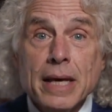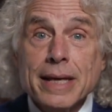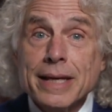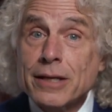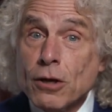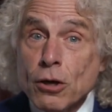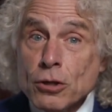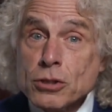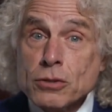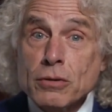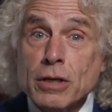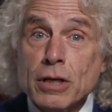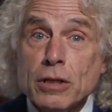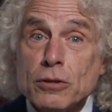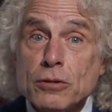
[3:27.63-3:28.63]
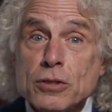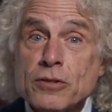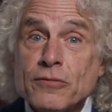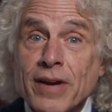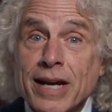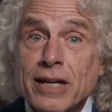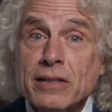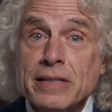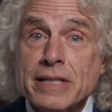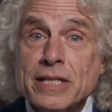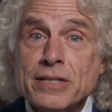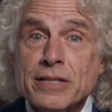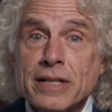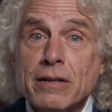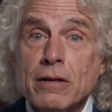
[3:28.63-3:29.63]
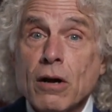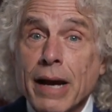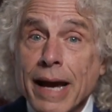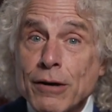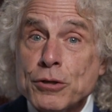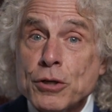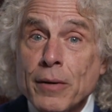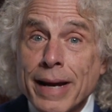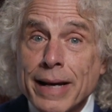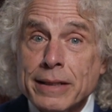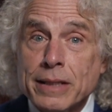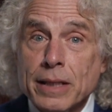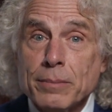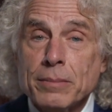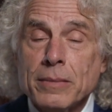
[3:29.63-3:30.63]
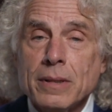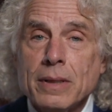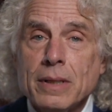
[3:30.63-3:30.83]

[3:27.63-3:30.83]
it also includes faculties that counteract them,